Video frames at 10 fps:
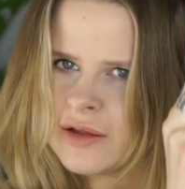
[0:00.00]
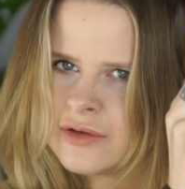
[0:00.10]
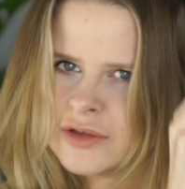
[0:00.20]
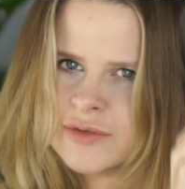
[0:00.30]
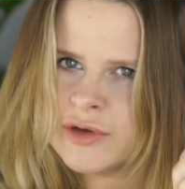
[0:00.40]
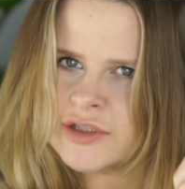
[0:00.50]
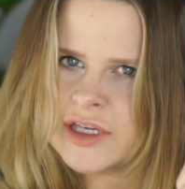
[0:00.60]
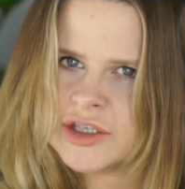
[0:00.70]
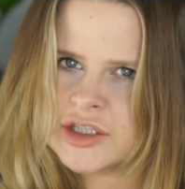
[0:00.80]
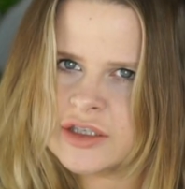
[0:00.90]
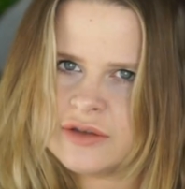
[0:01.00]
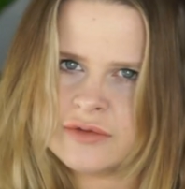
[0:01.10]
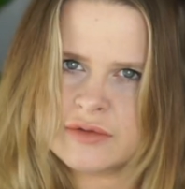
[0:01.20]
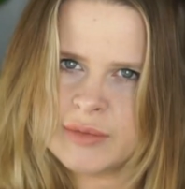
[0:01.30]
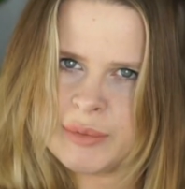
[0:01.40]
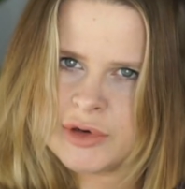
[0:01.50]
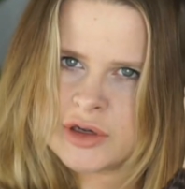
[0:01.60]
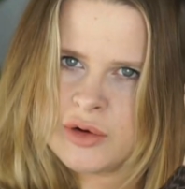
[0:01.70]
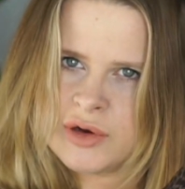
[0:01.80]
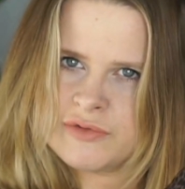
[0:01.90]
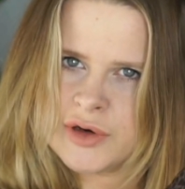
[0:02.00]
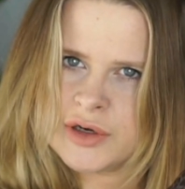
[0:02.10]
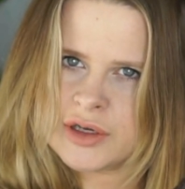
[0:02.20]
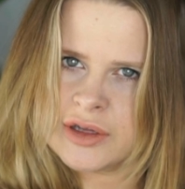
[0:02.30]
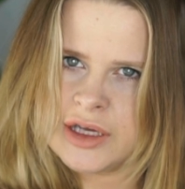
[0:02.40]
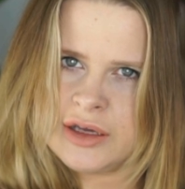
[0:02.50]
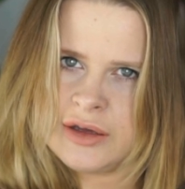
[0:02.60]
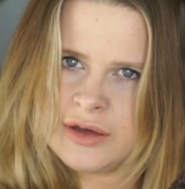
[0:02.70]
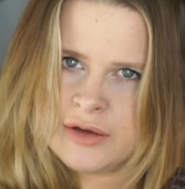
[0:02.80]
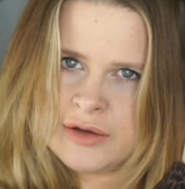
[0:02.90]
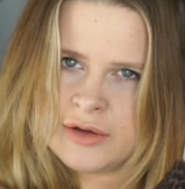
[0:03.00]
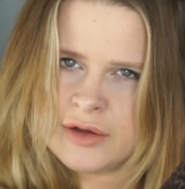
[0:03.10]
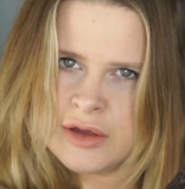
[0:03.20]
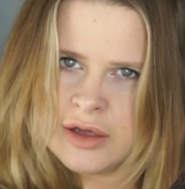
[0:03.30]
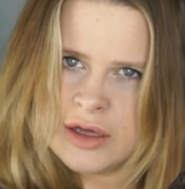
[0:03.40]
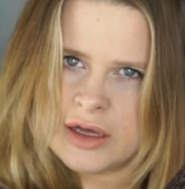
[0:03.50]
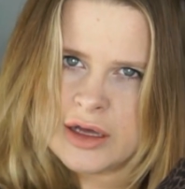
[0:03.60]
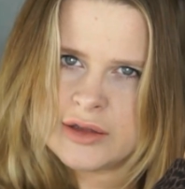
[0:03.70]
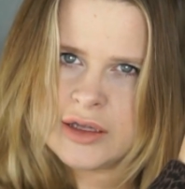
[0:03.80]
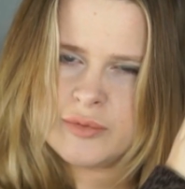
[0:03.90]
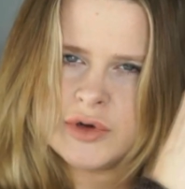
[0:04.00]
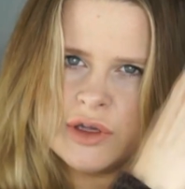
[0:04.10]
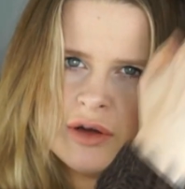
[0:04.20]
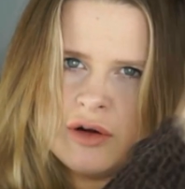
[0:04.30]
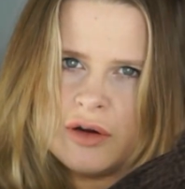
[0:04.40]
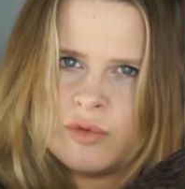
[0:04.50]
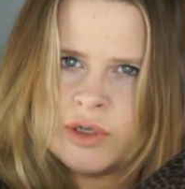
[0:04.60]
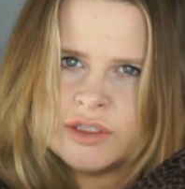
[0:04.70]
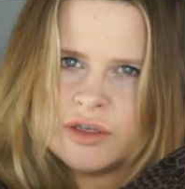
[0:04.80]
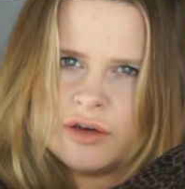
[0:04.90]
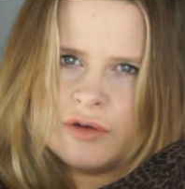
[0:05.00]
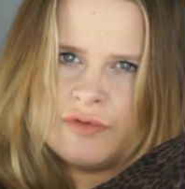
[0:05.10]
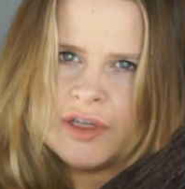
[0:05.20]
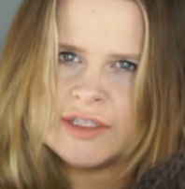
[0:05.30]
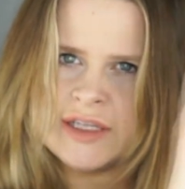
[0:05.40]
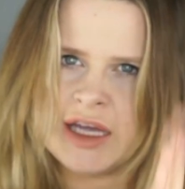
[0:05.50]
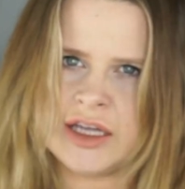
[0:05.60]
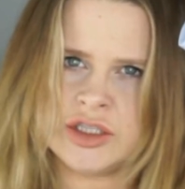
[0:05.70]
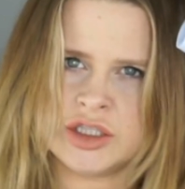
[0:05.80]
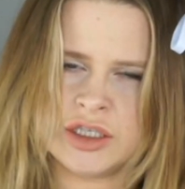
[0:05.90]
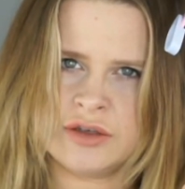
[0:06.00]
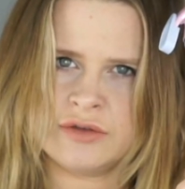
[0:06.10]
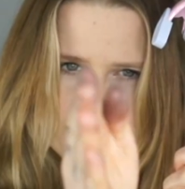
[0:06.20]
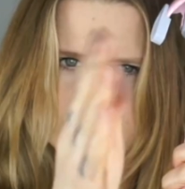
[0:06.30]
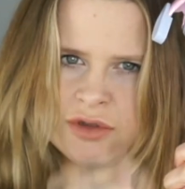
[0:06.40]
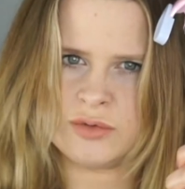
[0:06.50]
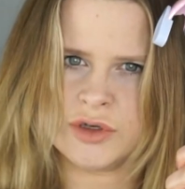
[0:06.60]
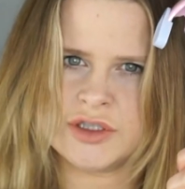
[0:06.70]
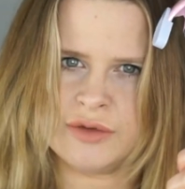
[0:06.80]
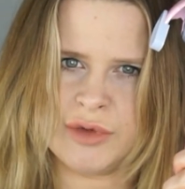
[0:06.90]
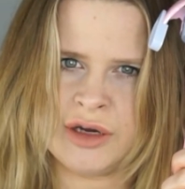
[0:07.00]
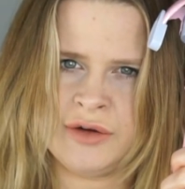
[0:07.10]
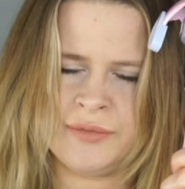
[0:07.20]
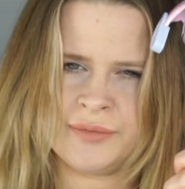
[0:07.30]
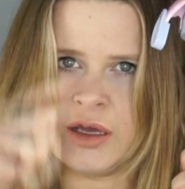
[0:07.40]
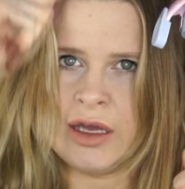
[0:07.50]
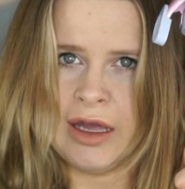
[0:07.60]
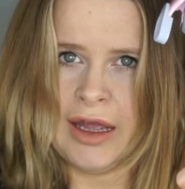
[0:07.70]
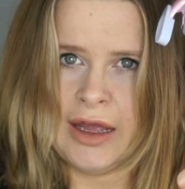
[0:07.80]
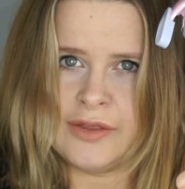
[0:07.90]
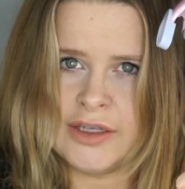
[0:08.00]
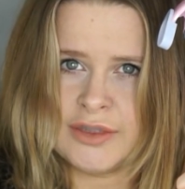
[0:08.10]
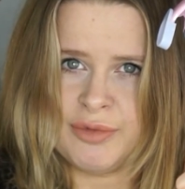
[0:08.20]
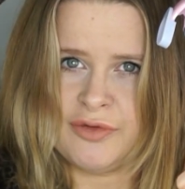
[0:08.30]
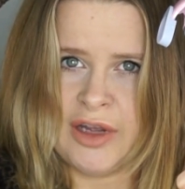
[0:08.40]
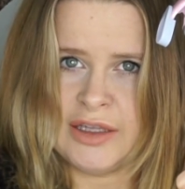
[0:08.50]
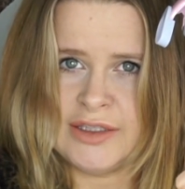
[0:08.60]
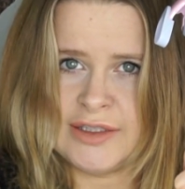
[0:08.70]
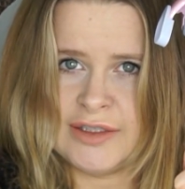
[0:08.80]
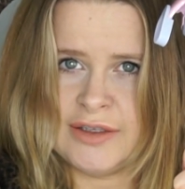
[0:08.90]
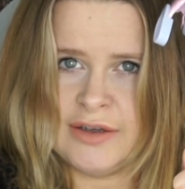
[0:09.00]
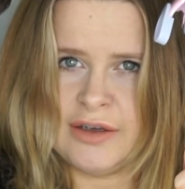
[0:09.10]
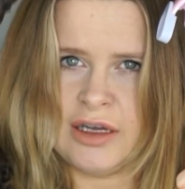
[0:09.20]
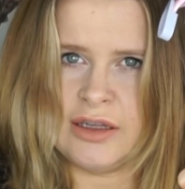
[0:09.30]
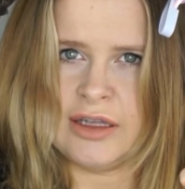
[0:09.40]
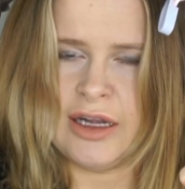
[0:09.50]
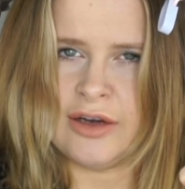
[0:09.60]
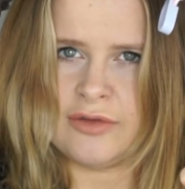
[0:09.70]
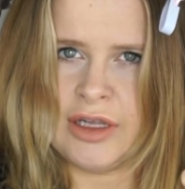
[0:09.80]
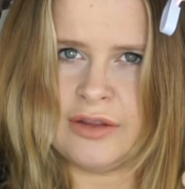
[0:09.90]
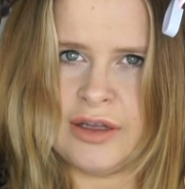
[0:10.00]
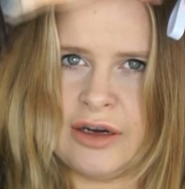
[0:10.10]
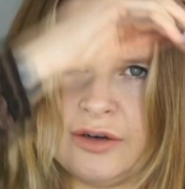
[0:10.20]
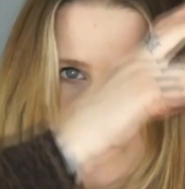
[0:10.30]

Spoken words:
a little small section. Remember, going vertically. And then we are going to curve this edge towards your mirror. And this prevents a line right there.